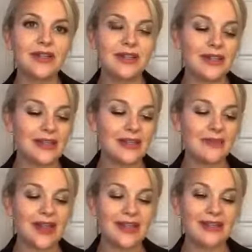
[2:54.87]
the
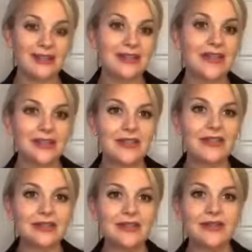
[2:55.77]
mask, because that
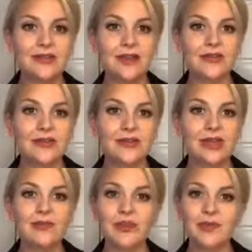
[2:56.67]
does also
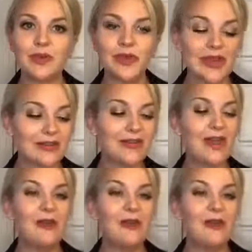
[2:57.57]
create much more breakouts.